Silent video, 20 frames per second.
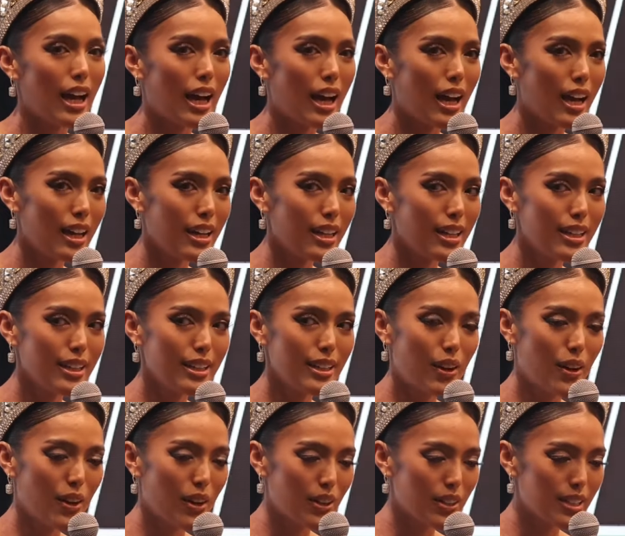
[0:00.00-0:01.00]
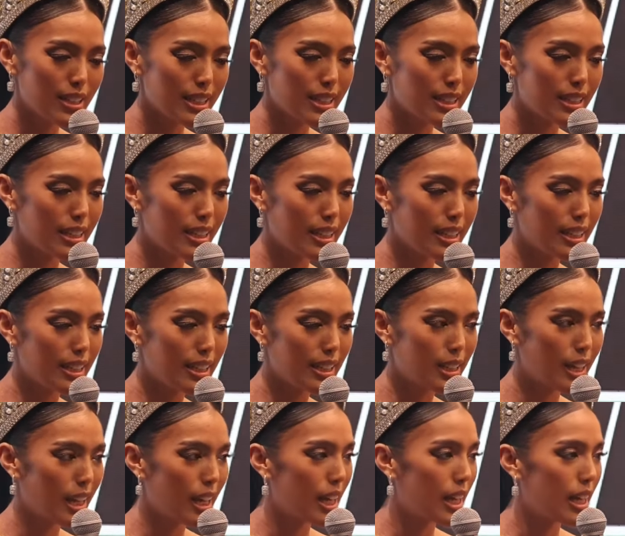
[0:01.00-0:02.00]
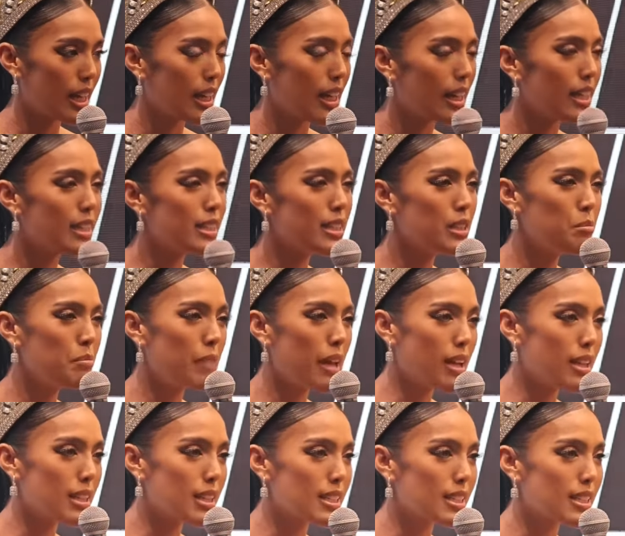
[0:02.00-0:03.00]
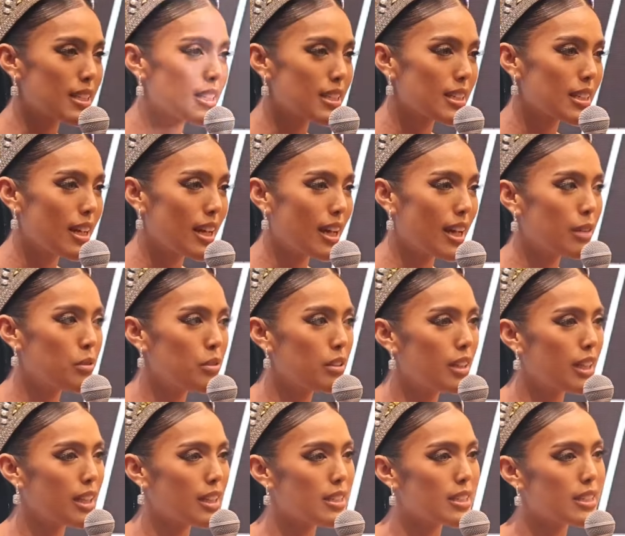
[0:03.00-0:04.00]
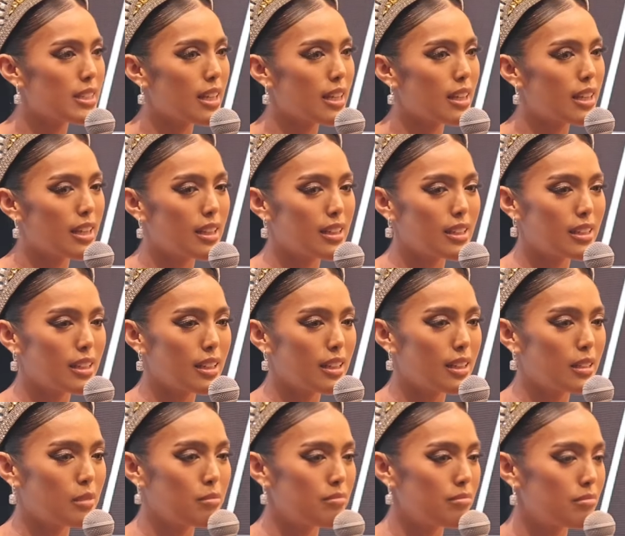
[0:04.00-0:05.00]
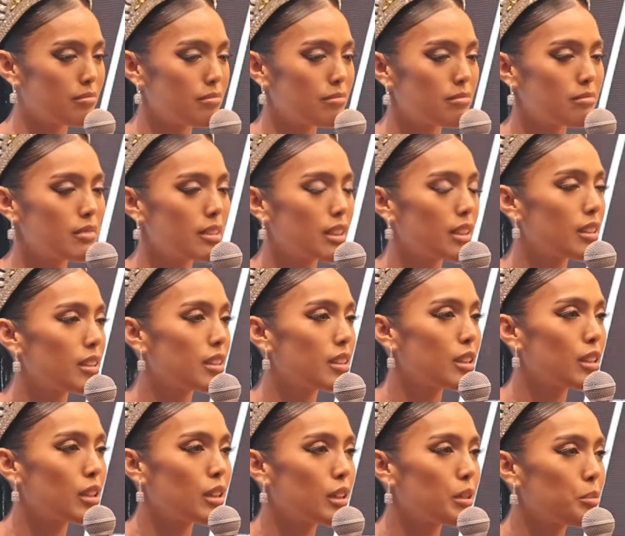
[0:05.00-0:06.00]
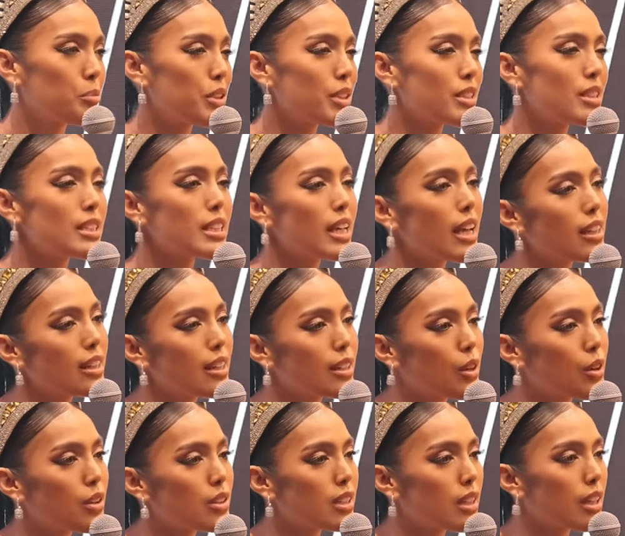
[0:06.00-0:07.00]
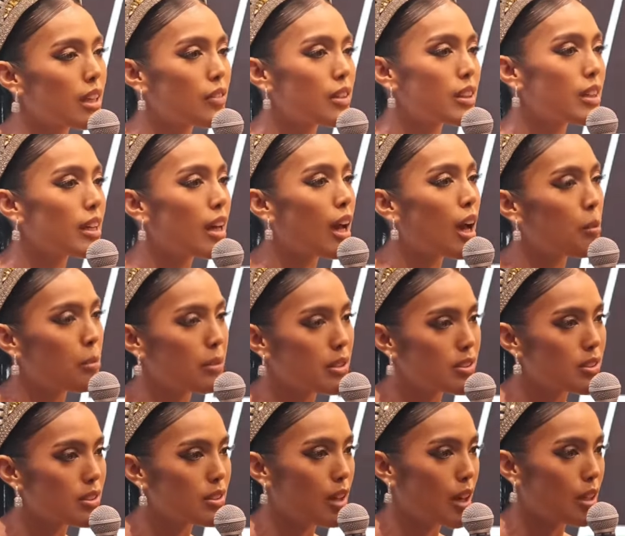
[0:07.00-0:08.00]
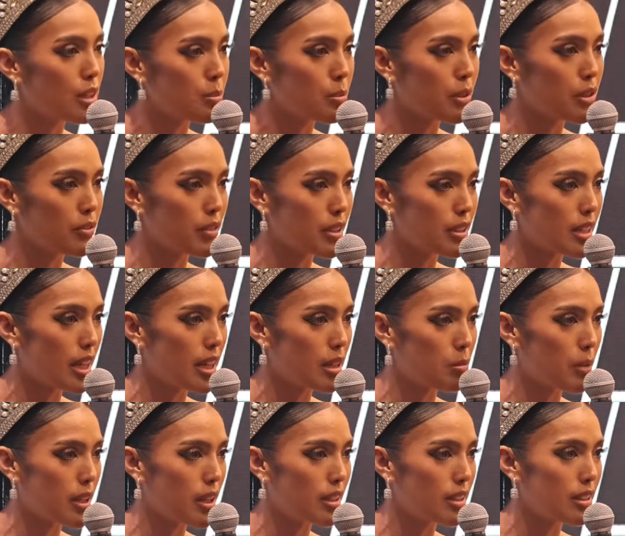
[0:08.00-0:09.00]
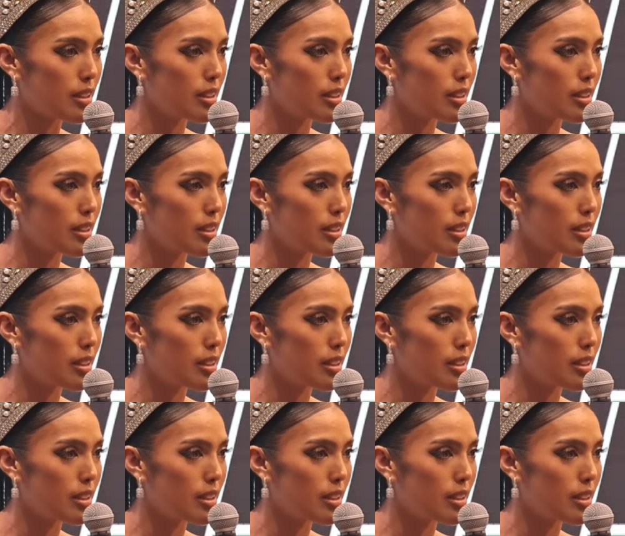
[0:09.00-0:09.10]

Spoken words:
I honestly, it's a mix. I would like to say that there's a saying that goes that everything happens in God's perfect timing.